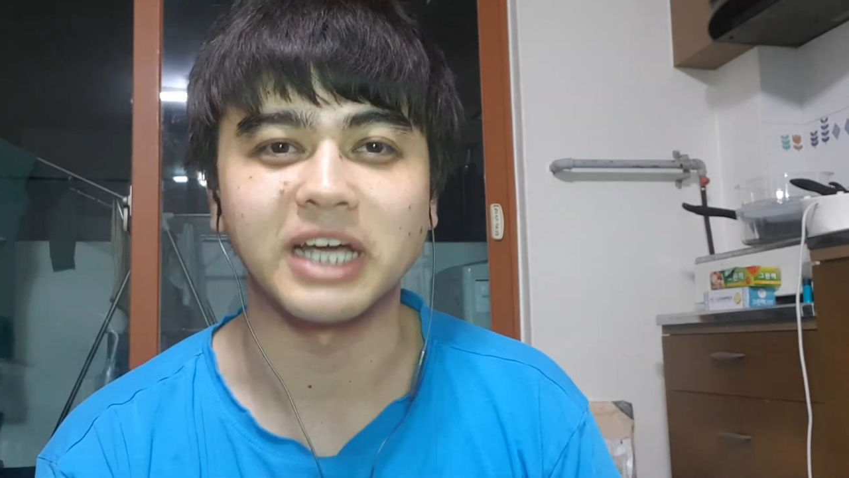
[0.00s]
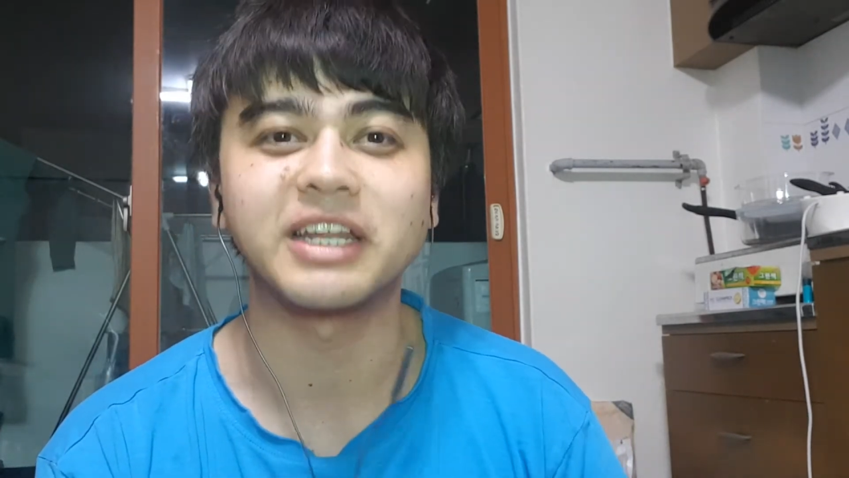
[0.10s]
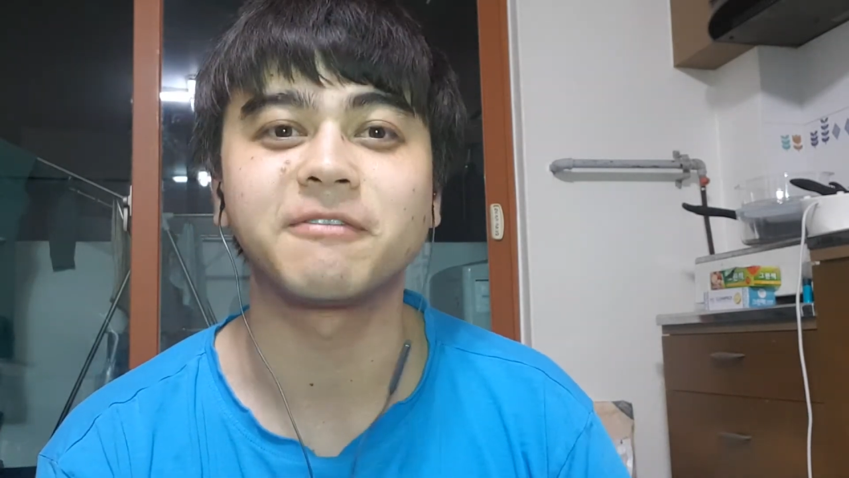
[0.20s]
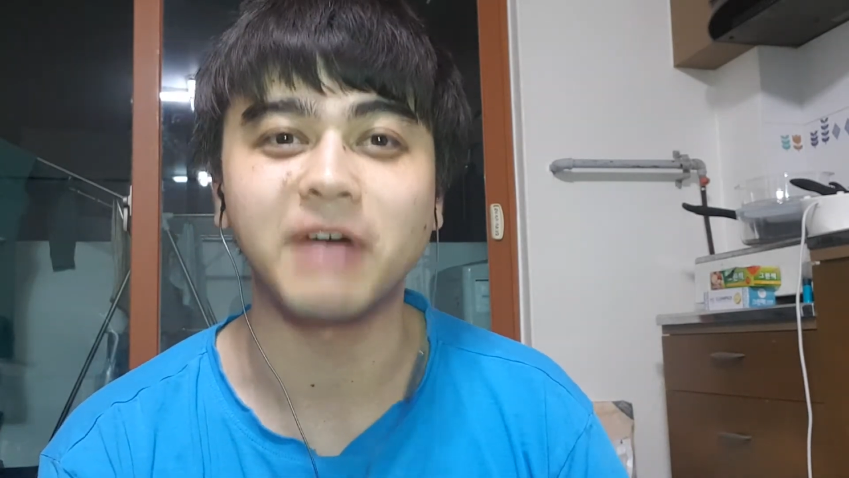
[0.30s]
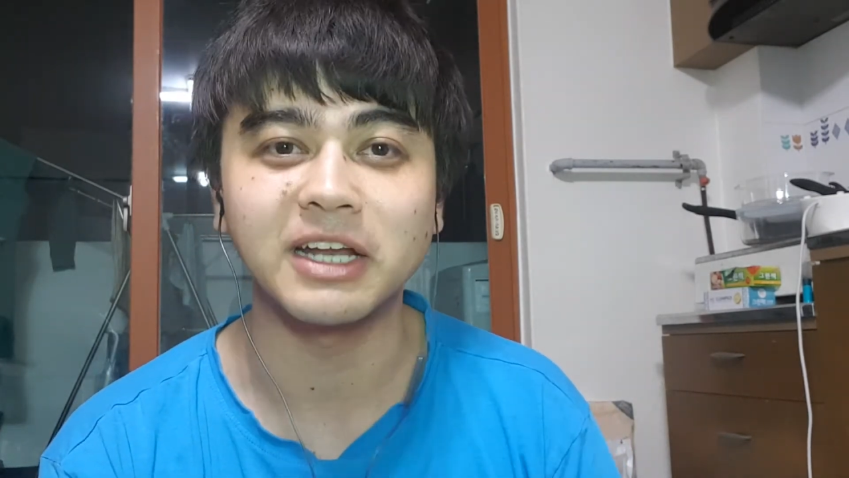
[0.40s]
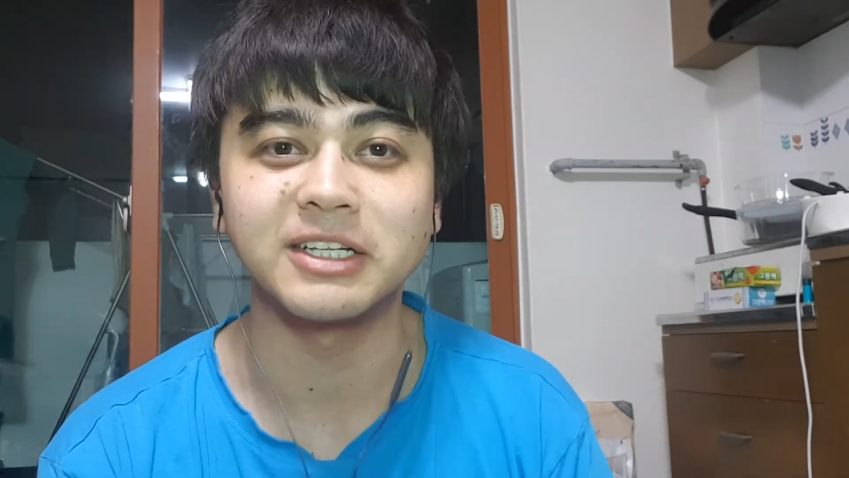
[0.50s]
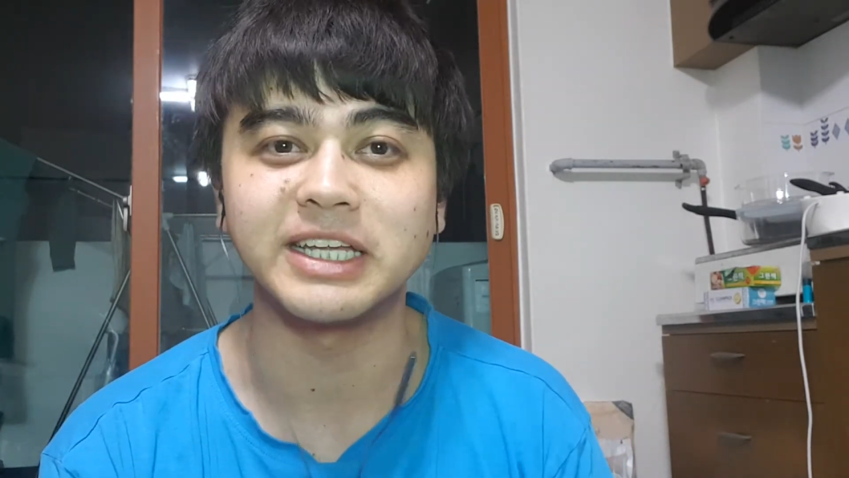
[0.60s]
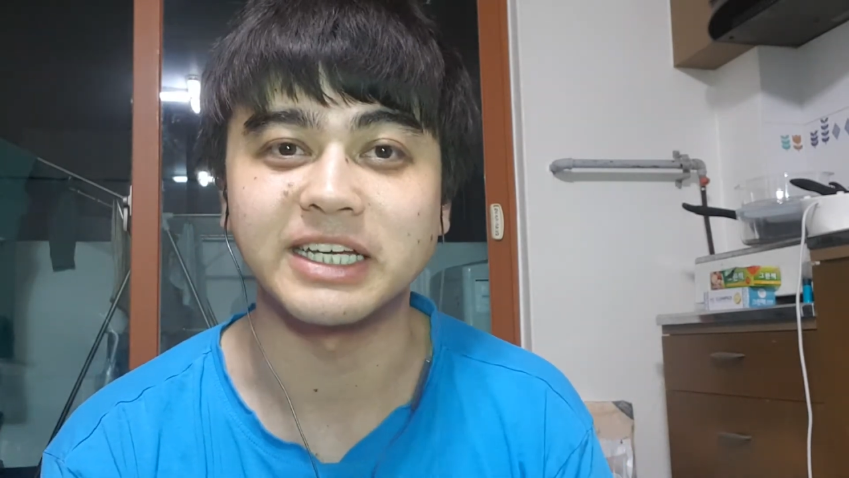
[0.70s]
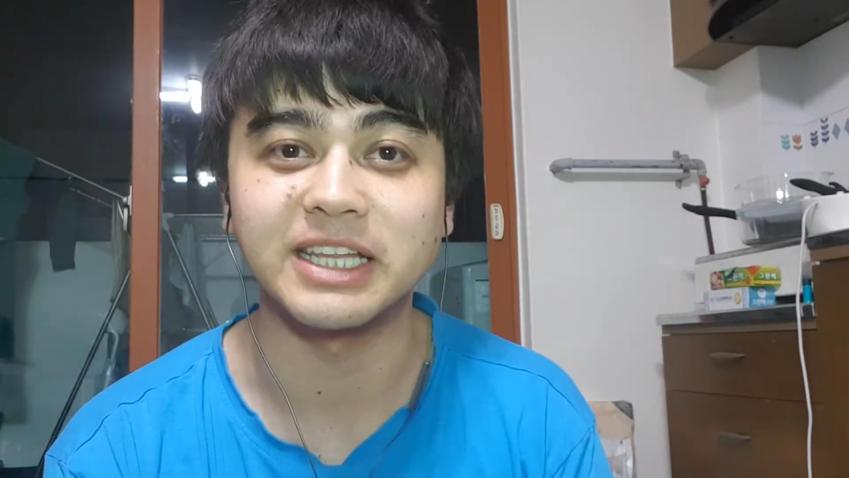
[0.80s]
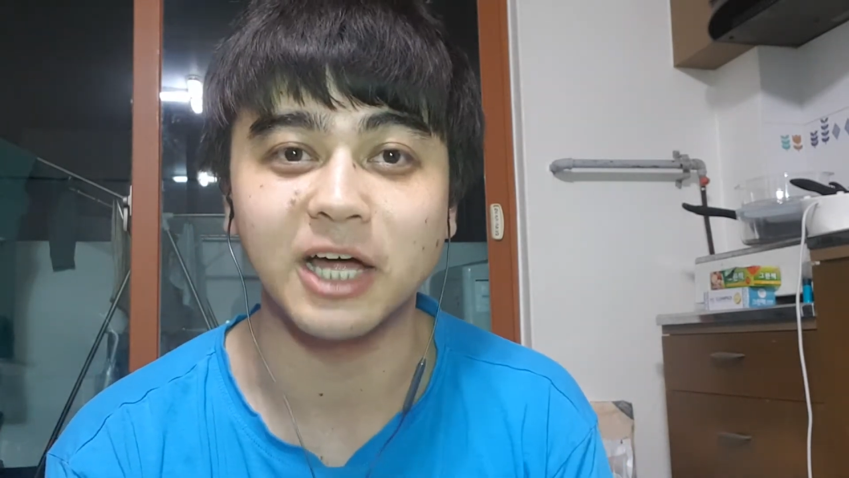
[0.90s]
and then
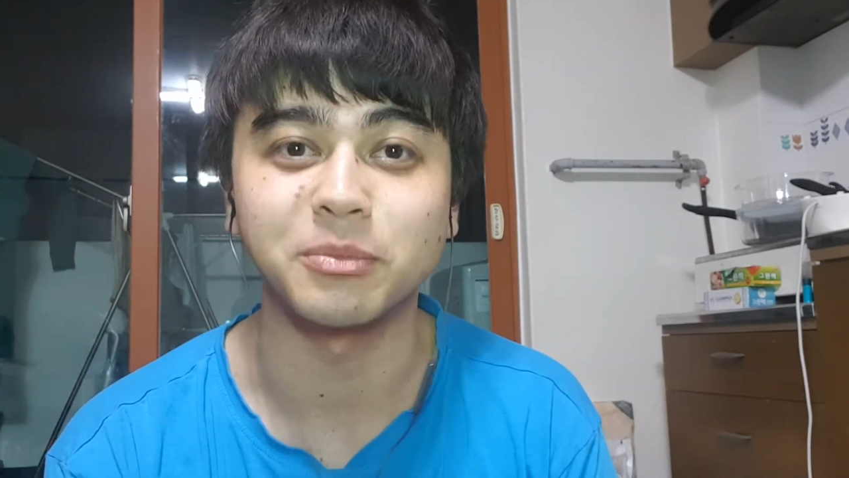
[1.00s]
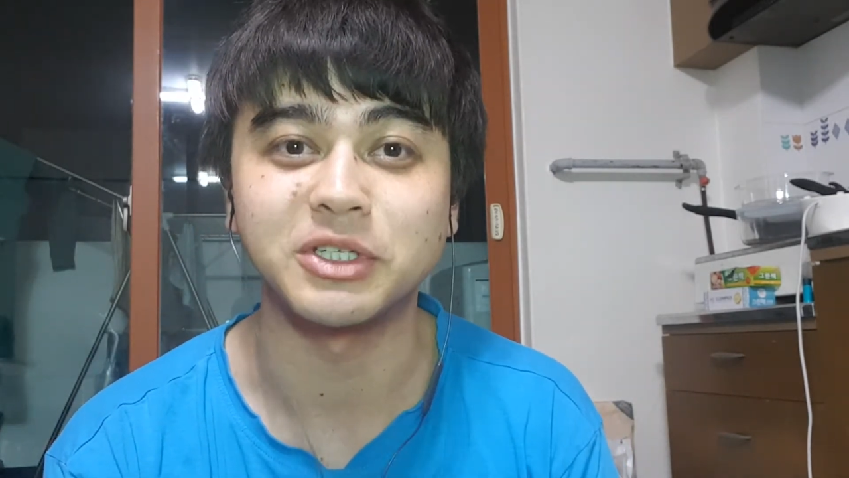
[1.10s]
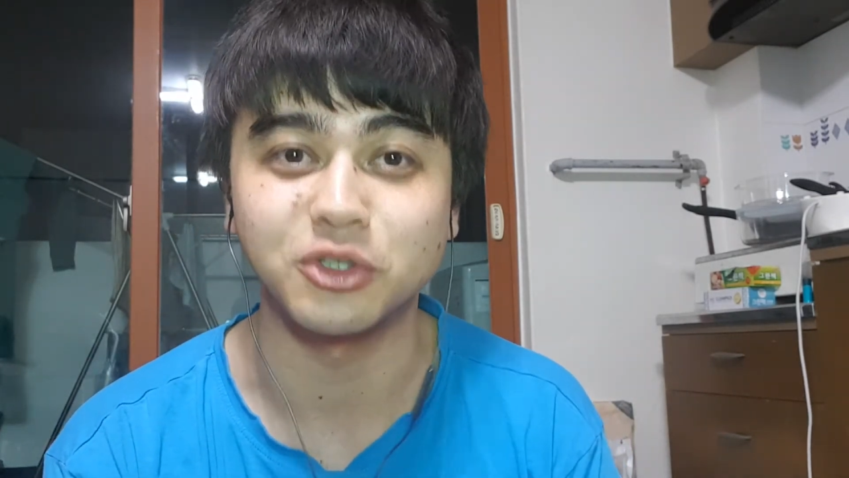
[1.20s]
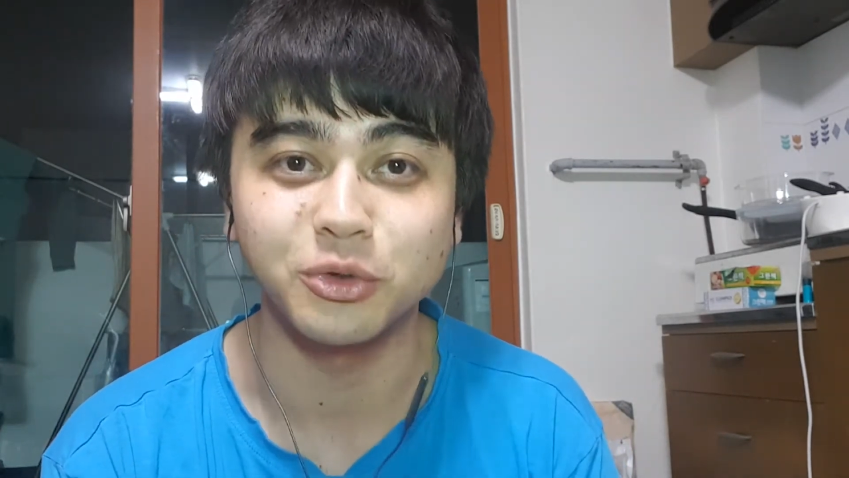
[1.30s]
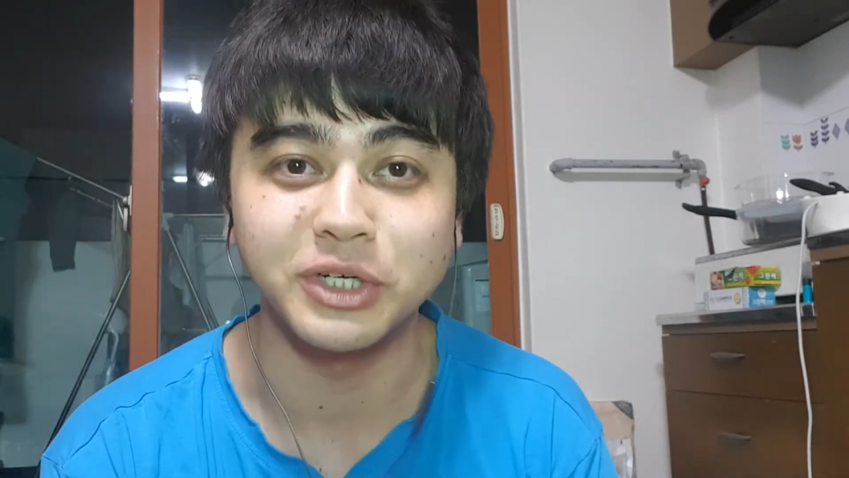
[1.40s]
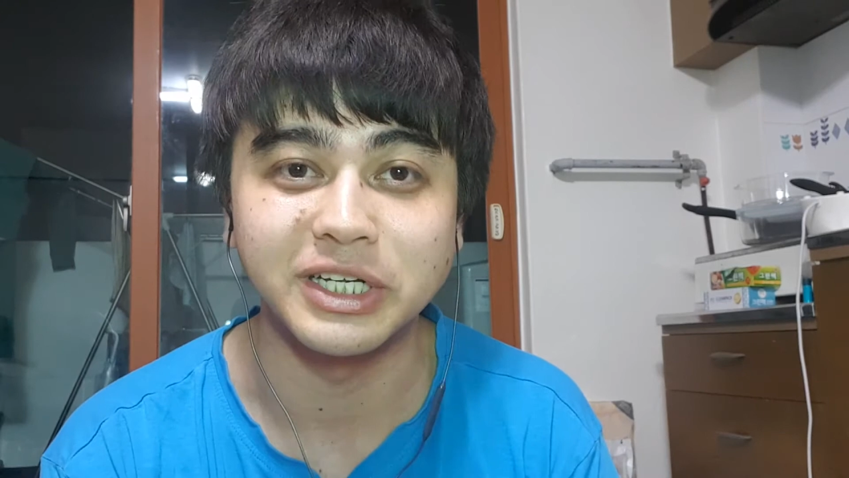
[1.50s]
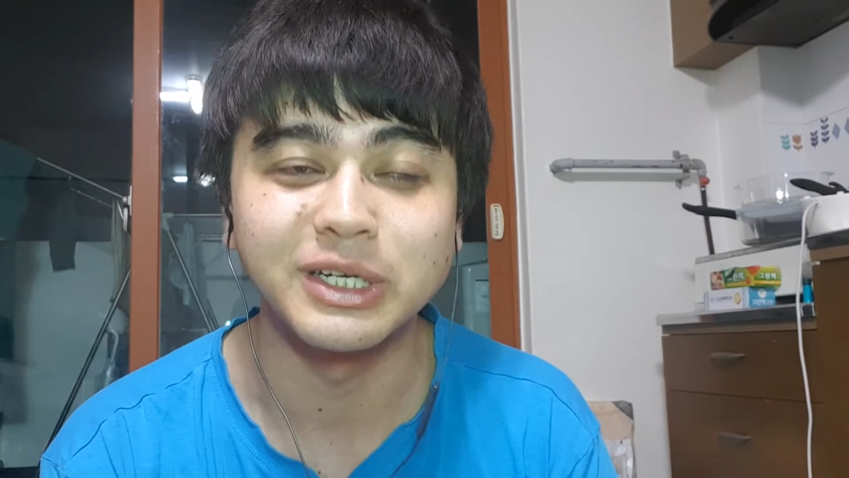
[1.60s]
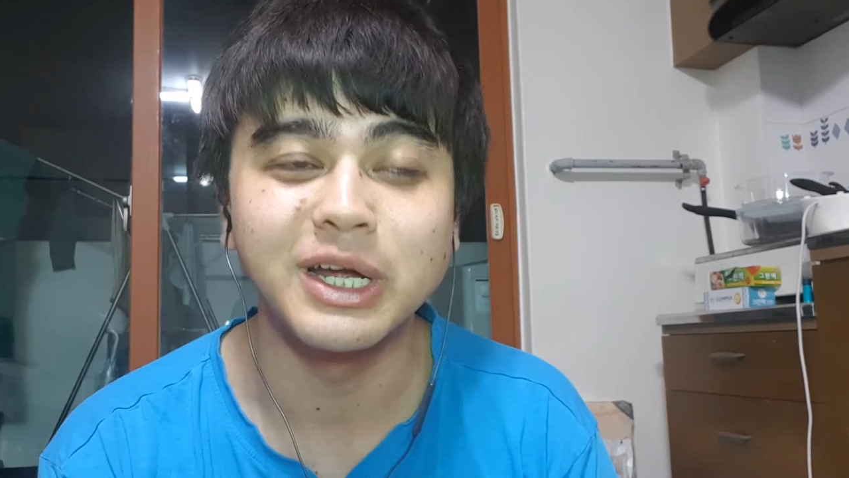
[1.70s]
finally it allowed me to do it.